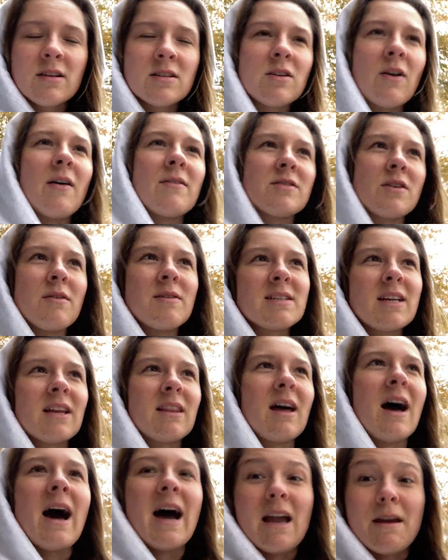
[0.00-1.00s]
So I was always like
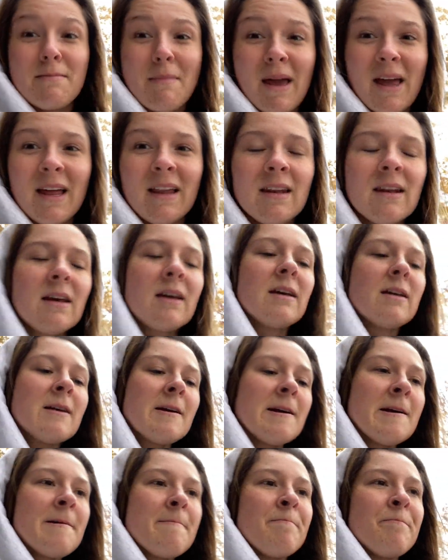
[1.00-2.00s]
the hype man.
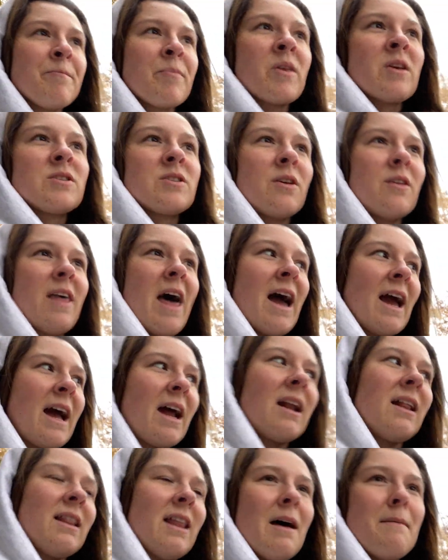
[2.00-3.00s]
So that
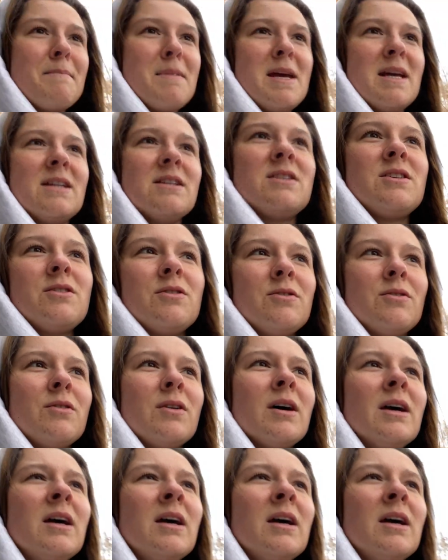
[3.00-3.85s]
kind of led me into